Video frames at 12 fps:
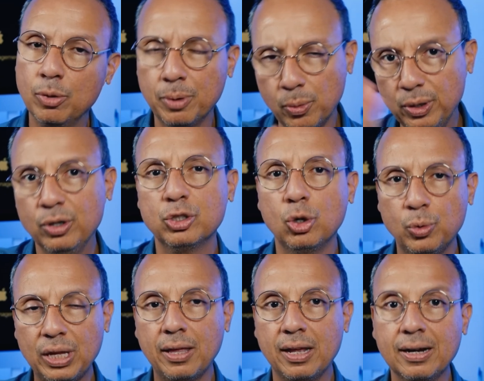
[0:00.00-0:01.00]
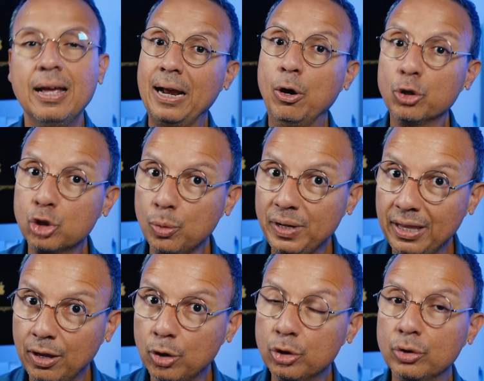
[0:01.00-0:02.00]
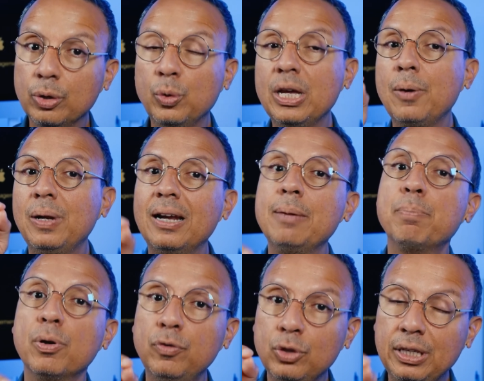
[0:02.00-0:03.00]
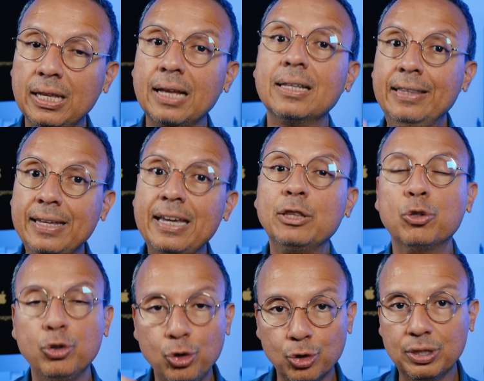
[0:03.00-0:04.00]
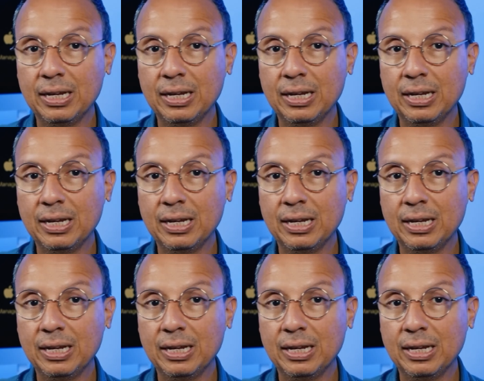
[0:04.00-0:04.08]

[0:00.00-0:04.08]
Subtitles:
But anyway, I'll leave that for another video where I'll talk in depth about Toyota,